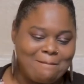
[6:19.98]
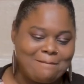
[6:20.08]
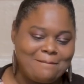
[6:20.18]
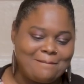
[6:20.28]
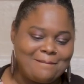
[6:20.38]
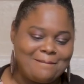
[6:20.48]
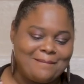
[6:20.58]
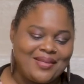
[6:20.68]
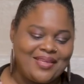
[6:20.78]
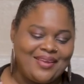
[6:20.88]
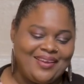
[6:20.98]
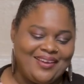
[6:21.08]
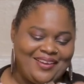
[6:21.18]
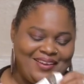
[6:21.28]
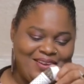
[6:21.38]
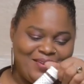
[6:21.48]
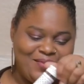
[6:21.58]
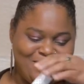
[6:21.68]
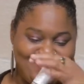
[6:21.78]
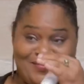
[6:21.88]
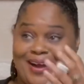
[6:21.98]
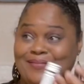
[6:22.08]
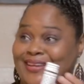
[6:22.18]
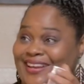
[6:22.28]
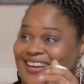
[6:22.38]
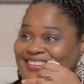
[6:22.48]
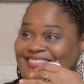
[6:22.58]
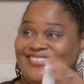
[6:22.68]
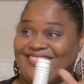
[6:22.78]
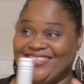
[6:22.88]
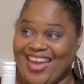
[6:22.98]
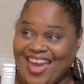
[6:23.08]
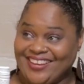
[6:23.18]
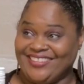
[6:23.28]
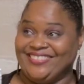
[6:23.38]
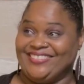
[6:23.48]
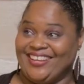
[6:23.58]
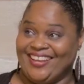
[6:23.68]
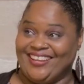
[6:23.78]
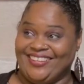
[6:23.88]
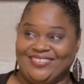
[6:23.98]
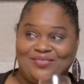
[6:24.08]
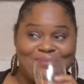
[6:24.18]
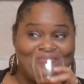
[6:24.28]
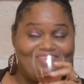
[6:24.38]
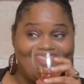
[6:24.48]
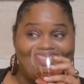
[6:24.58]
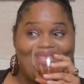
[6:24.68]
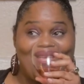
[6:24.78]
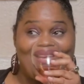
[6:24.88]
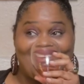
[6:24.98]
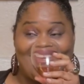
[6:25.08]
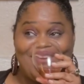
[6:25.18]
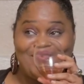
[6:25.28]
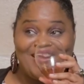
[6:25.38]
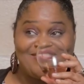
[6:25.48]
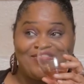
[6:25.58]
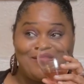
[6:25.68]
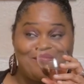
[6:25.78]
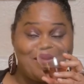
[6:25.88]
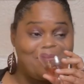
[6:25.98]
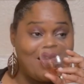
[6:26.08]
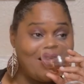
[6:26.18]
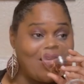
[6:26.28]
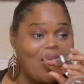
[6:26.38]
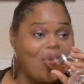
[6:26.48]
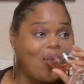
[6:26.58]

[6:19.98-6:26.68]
Bobby got a daddy, daddy. I can't wait for him to be mine.